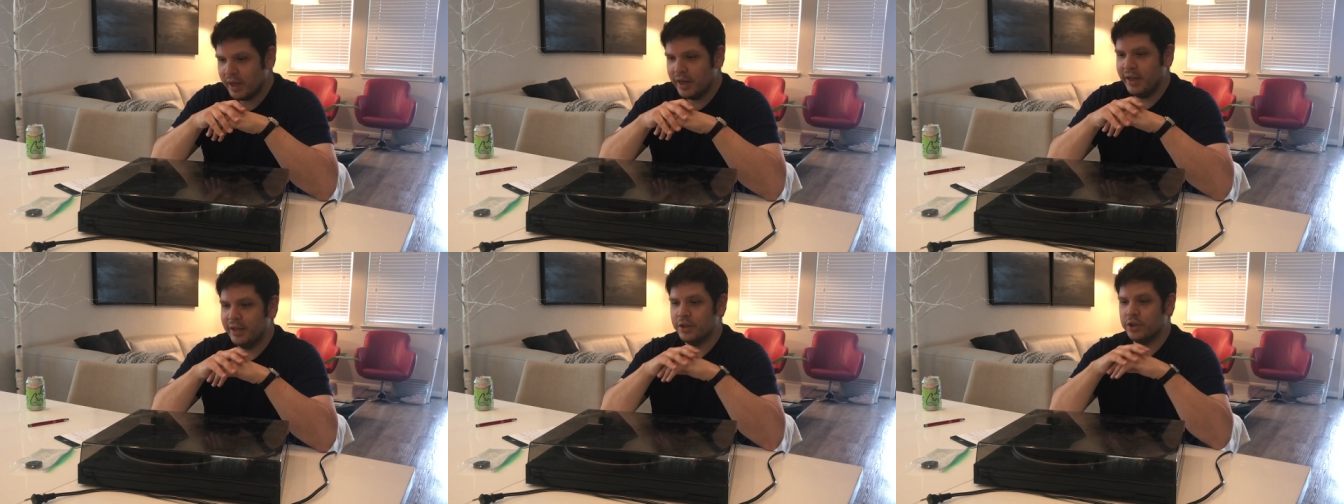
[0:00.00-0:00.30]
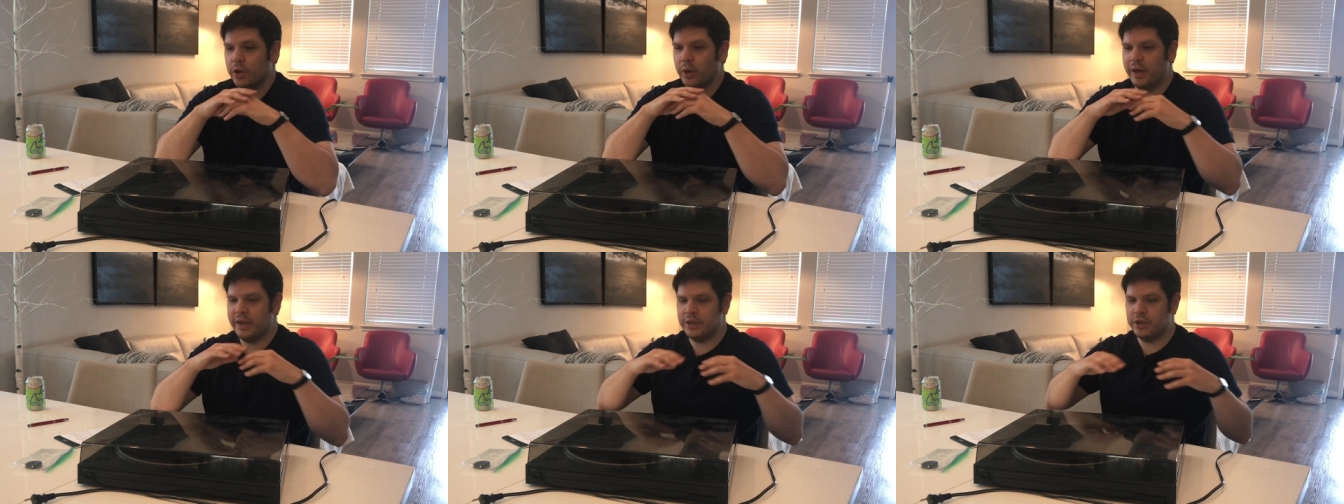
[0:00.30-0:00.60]
And
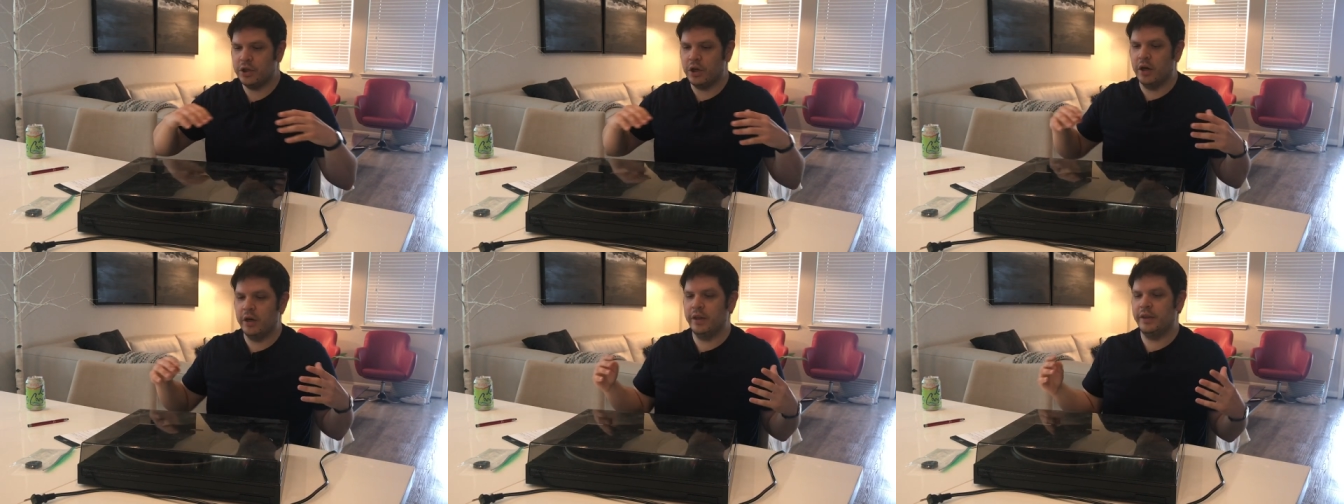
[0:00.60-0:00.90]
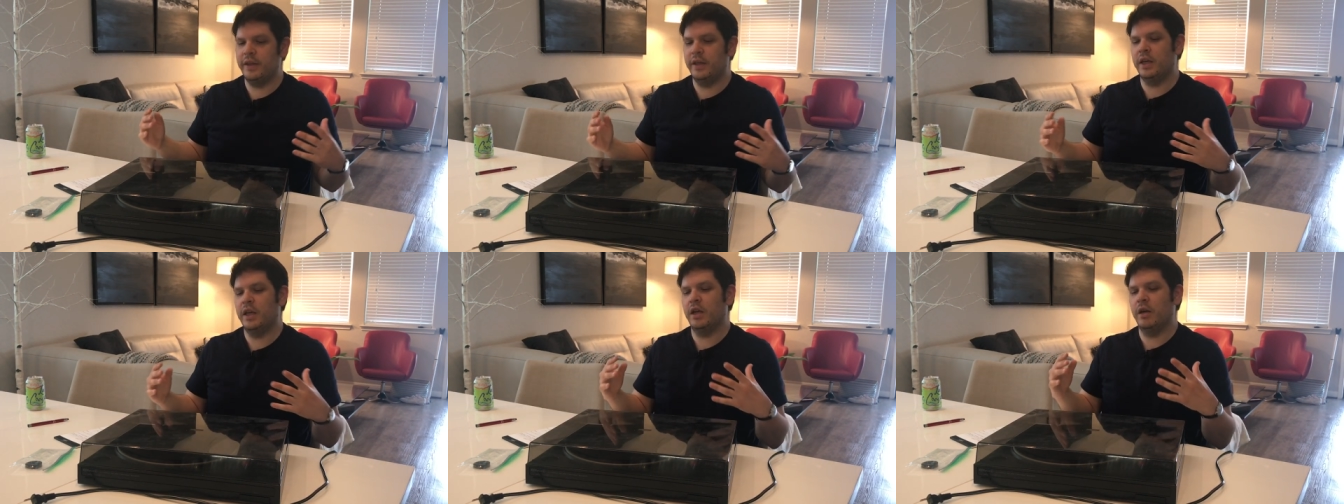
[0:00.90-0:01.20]
so I
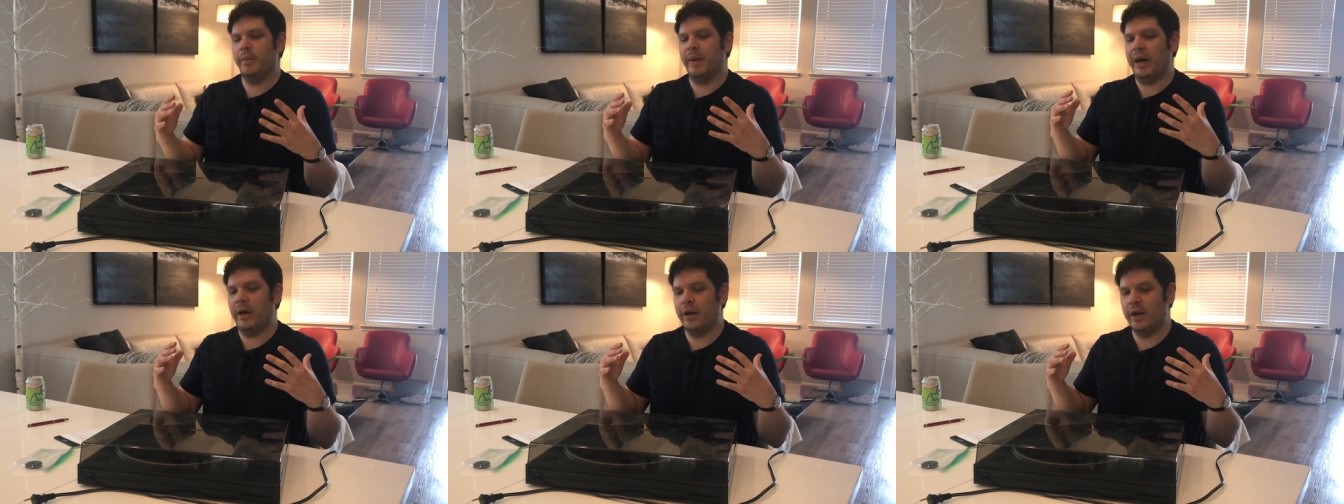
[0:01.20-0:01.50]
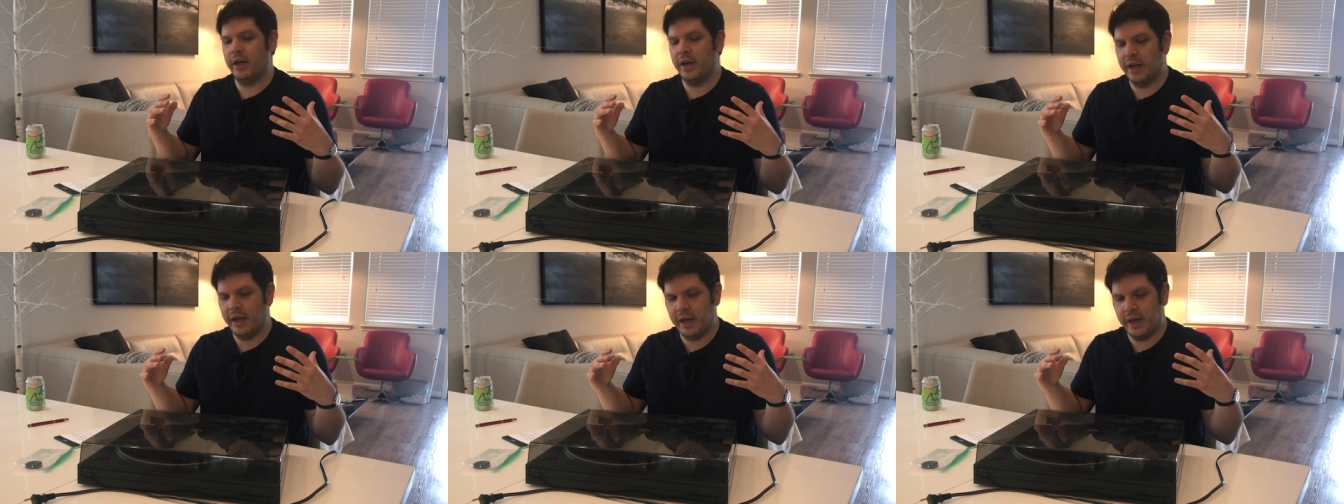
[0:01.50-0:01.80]
started thinking about
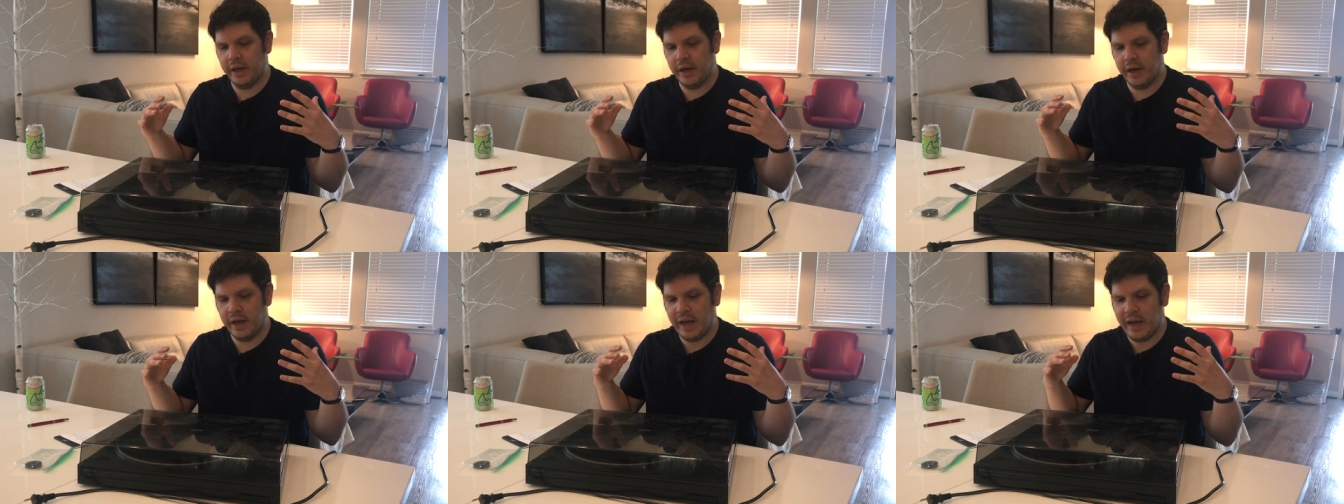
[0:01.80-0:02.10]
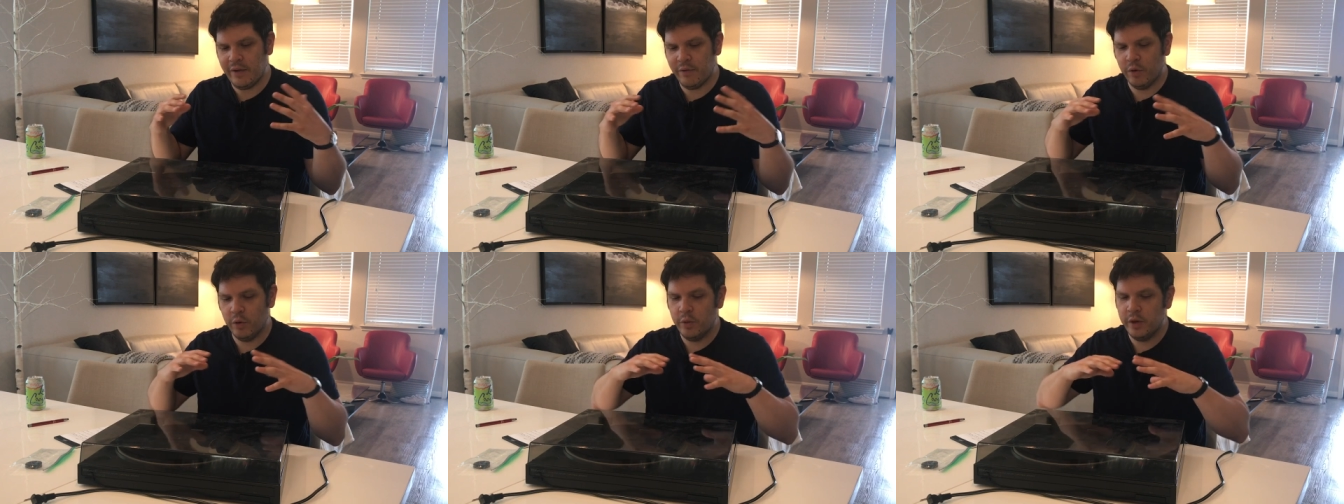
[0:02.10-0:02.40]
it, and
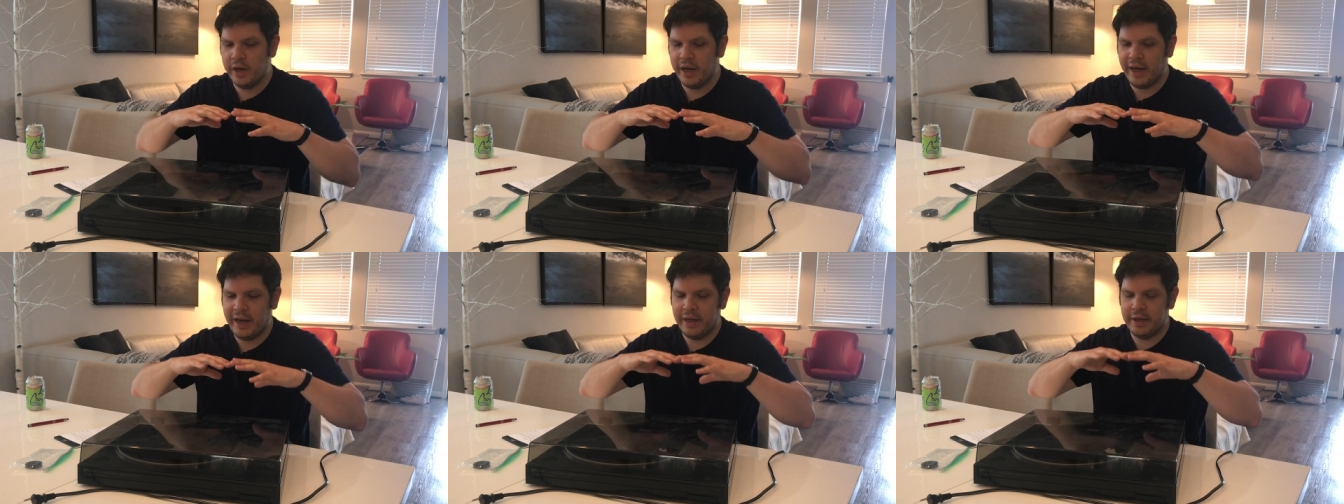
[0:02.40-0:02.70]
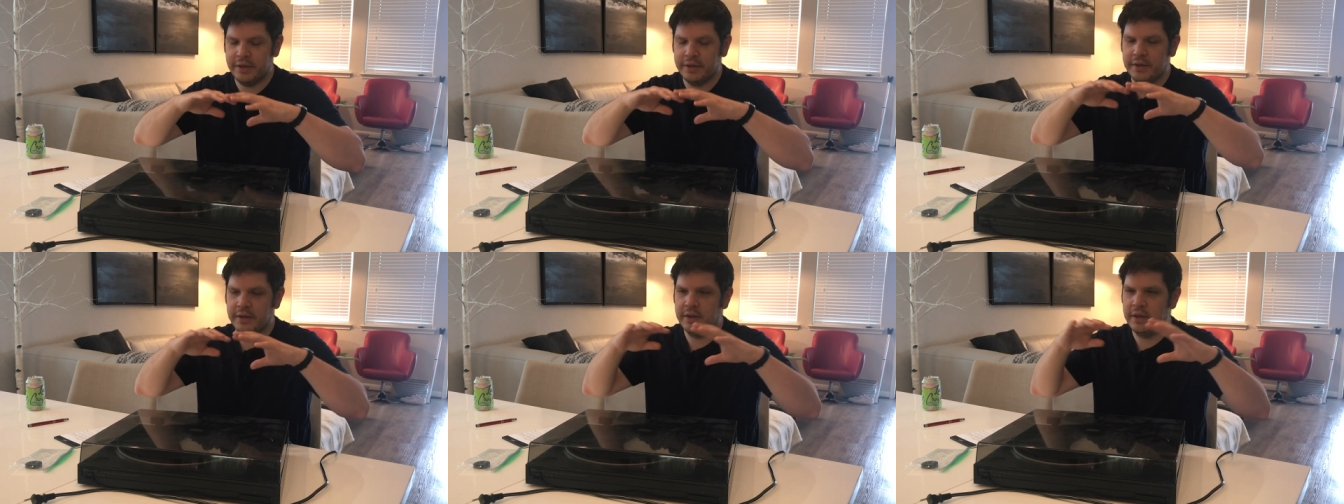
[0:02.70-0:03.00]
everyone
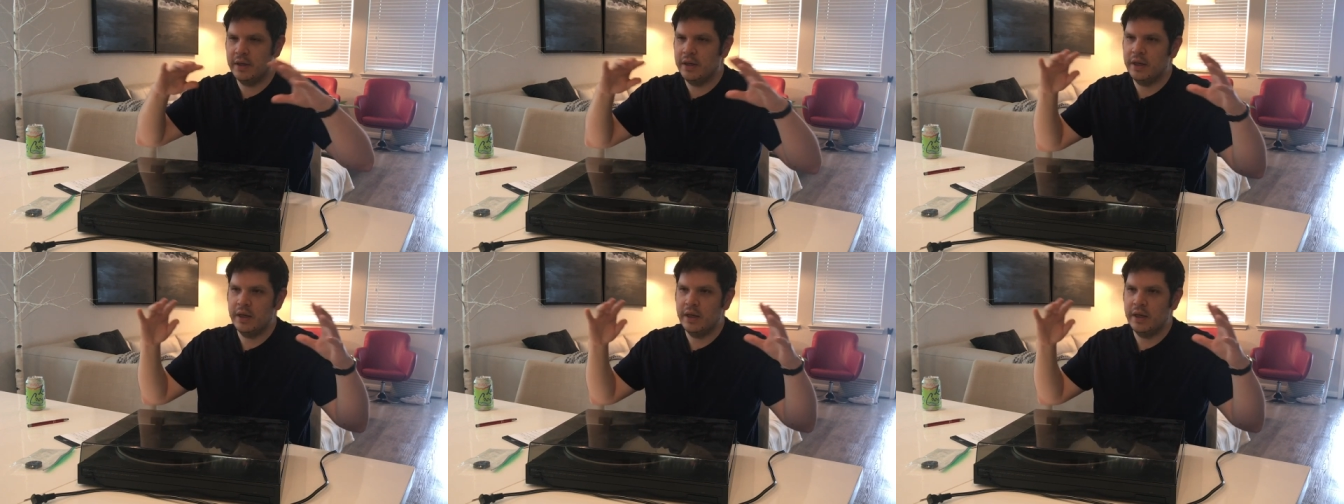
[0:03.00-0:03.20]
has